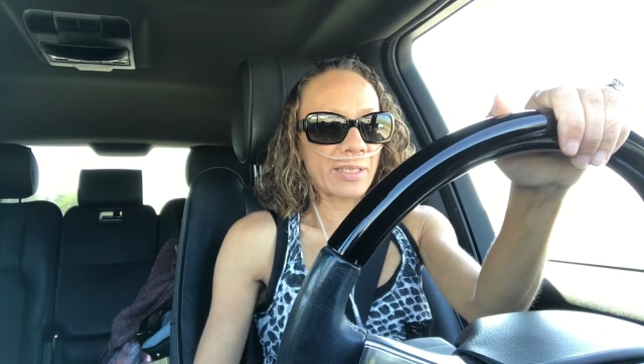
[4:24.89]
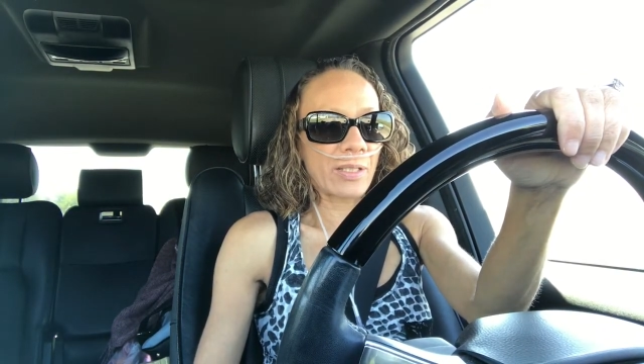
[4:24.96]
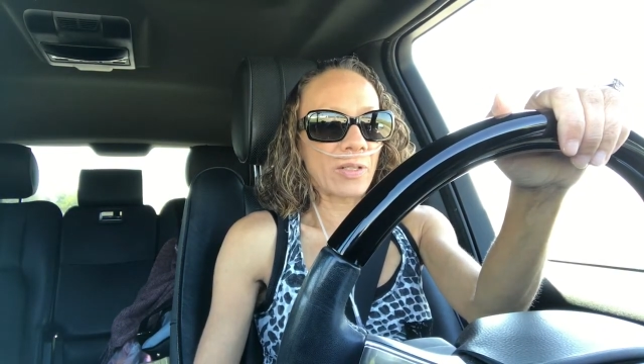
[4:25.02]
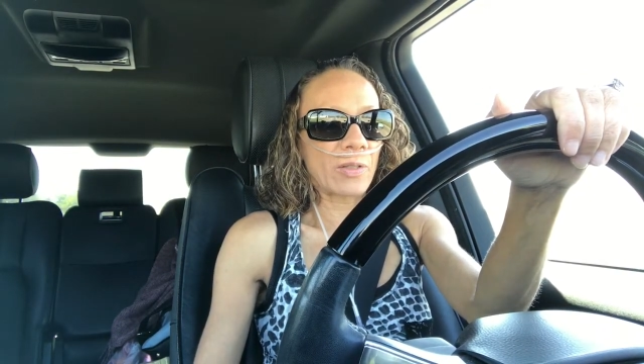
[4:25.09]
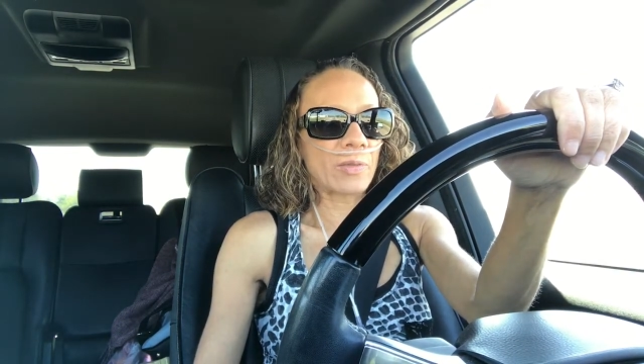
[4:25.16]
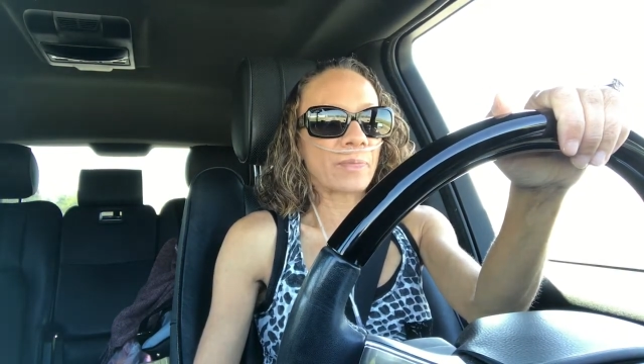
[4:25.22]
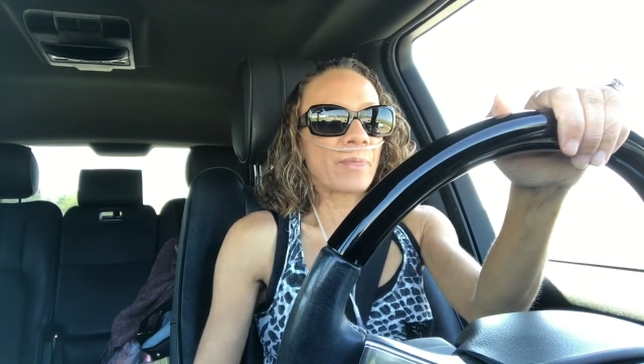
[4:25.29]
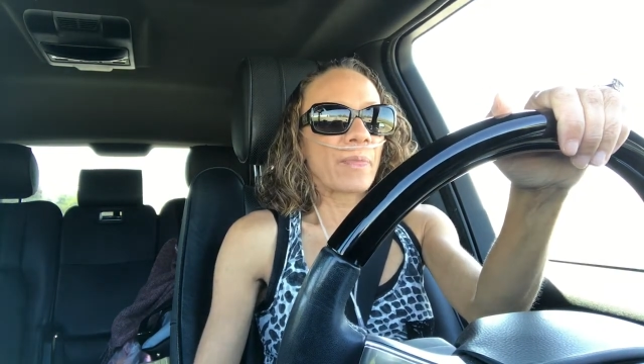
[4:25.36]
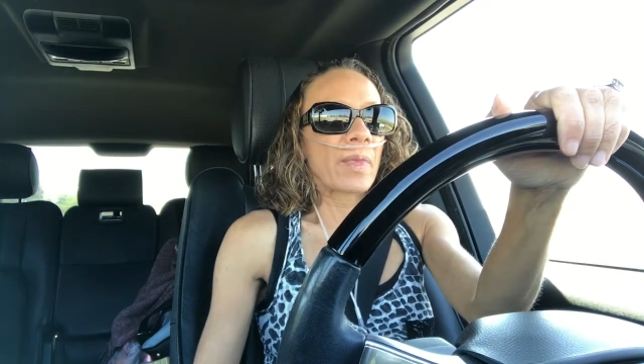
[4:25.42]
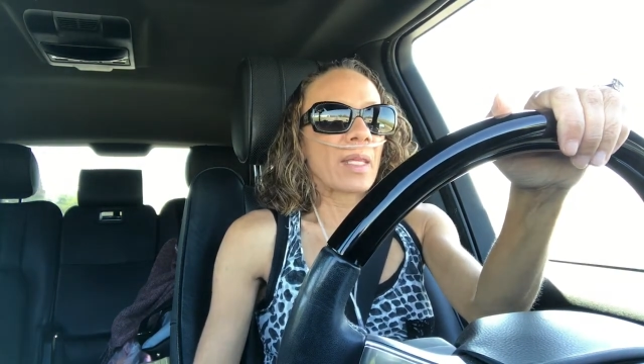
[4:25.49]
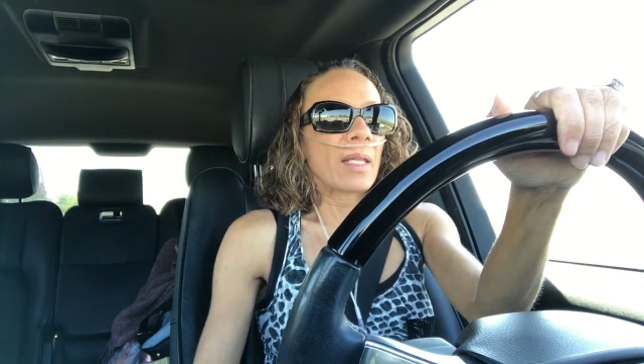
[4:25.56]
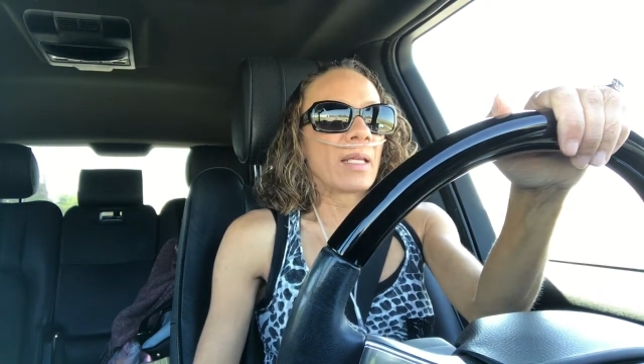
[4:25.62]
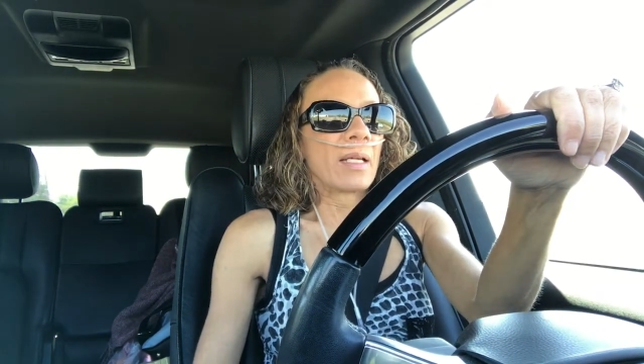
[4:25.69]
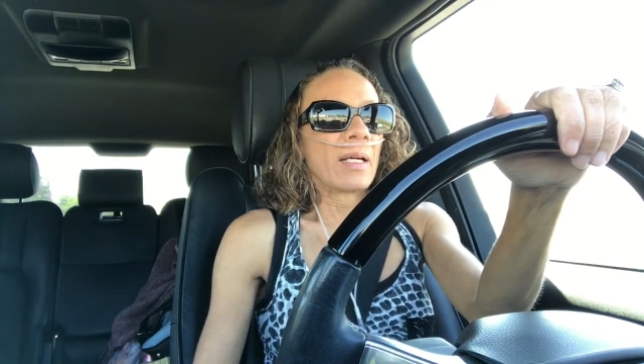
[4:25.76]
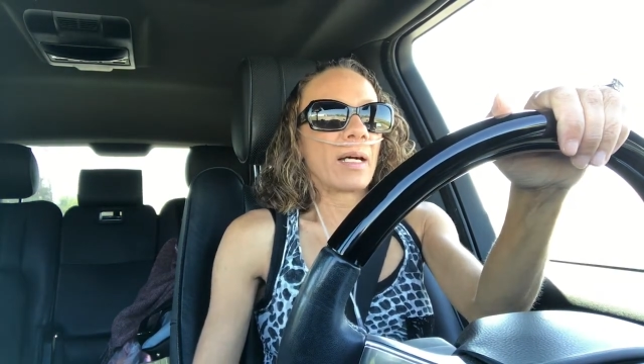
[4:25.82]
So
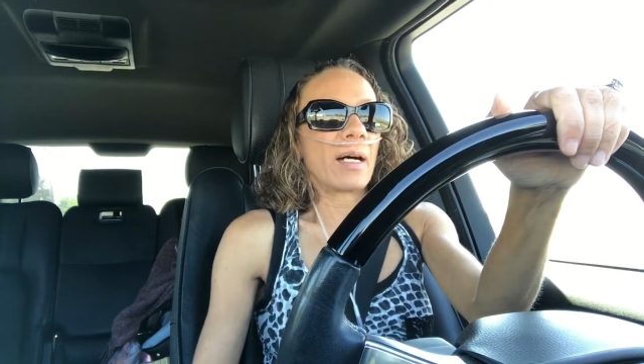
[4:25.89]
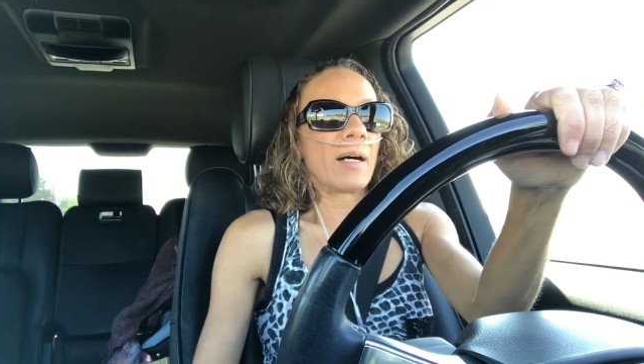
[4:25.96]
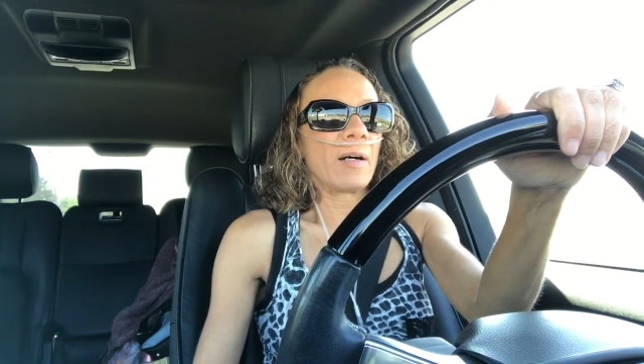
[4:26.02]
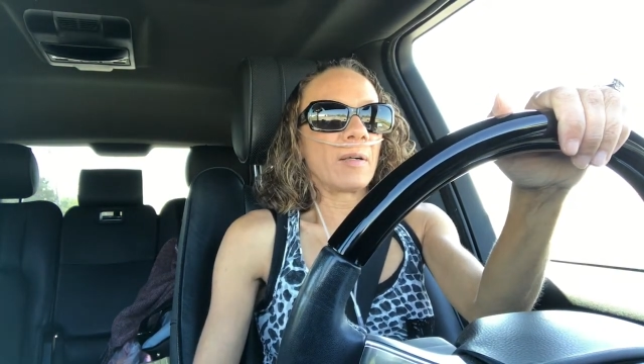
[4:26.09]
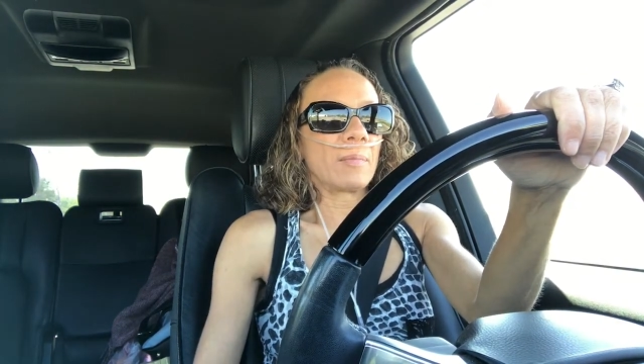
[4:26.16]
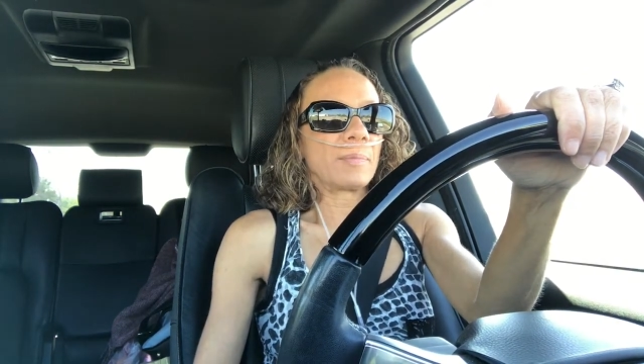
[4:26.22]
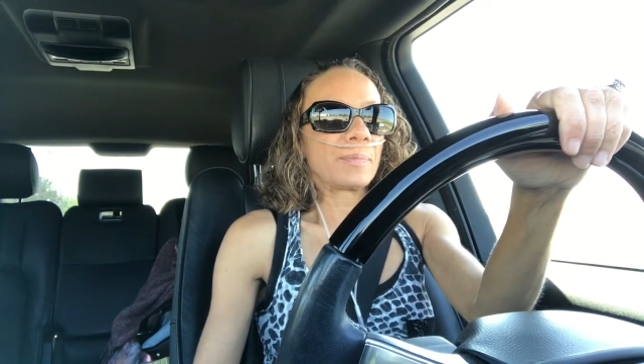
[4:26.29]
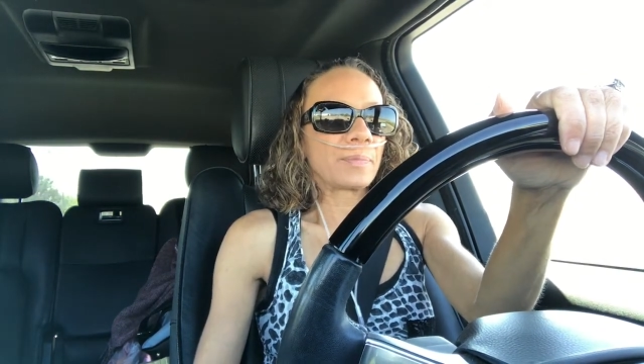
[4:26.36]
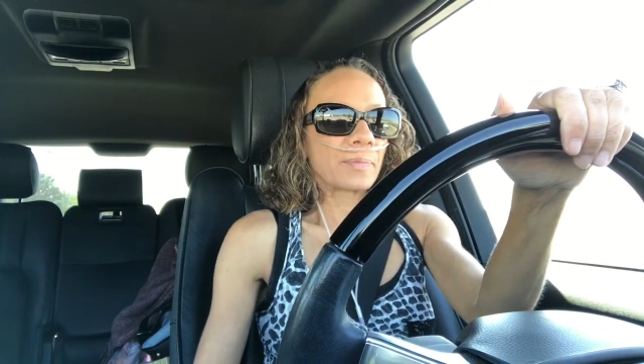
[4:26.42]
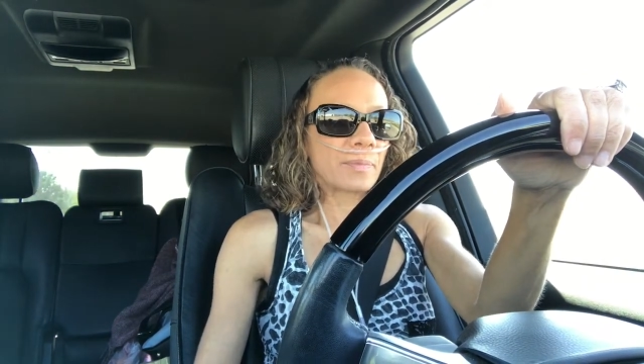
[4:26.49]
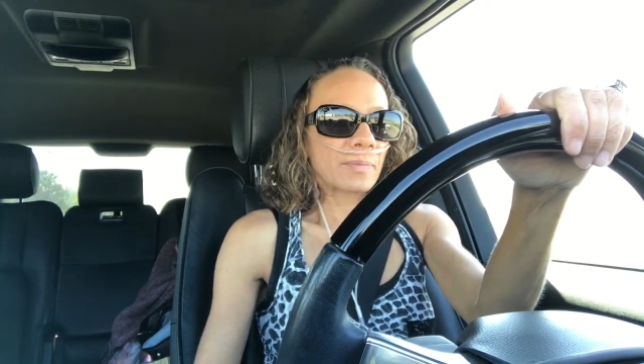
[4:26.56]
um,